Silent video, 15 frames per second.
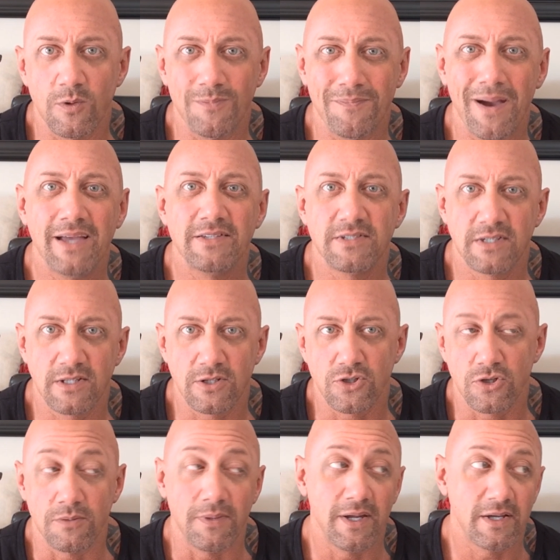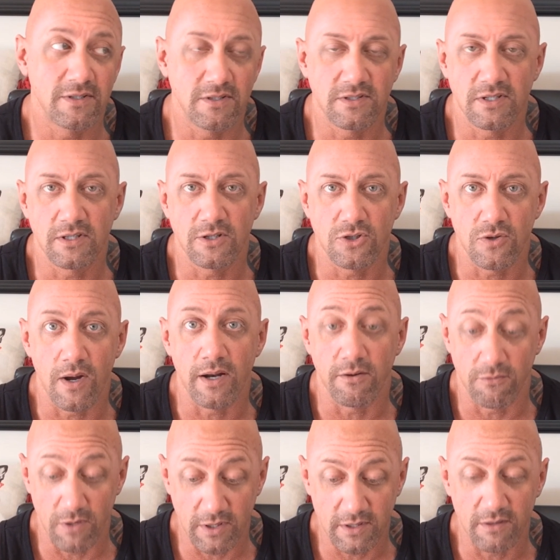with my signature and my ex's signature on
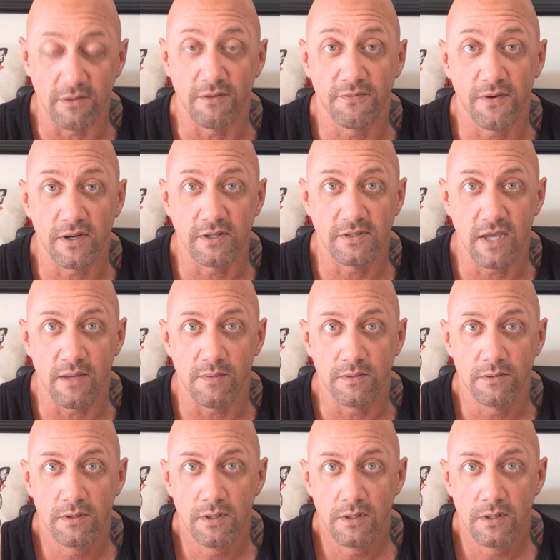it right there on the fucking table.